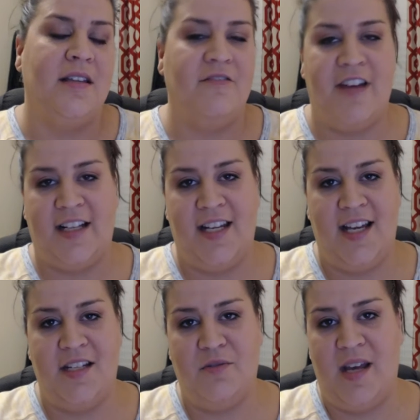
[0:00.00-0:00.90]
The fact that I
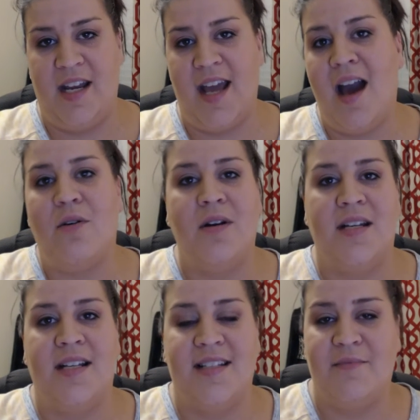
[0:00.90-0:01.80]
had to wait an hour
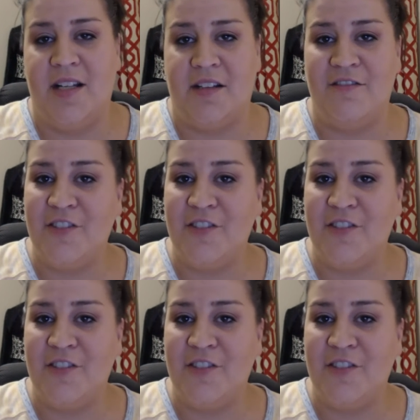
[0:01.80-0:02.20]
to get somebody on the